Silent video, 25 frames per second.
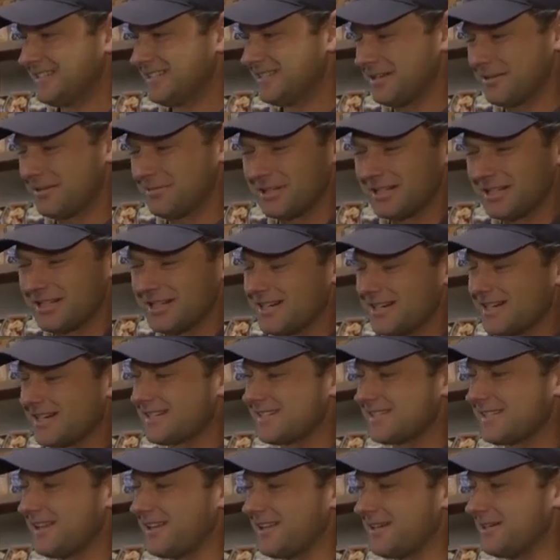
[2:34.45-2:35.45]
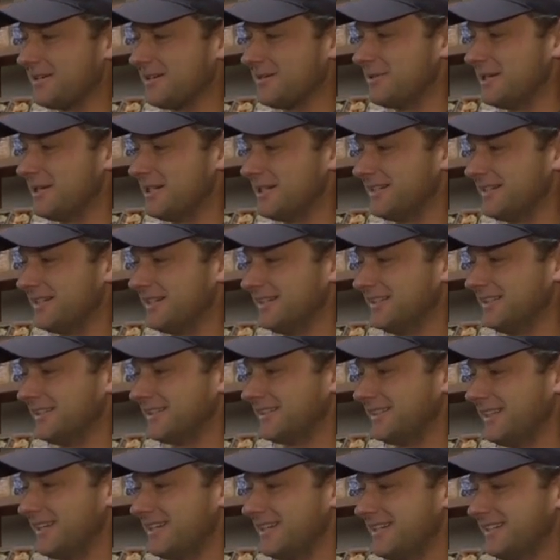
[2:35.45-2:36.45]
Something you're excited about. Yeah,
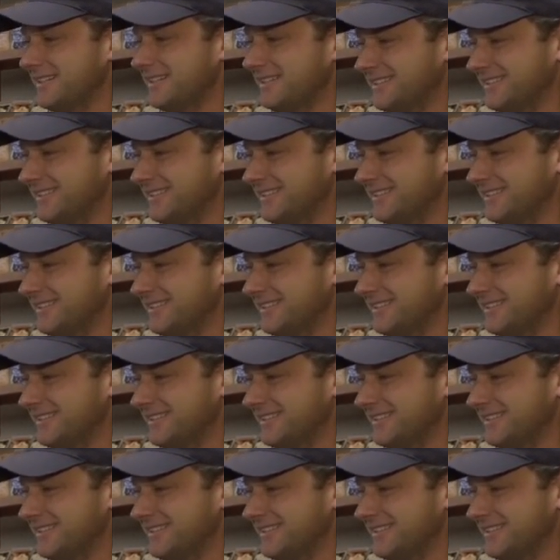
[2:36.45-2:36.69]
thank yeah, you.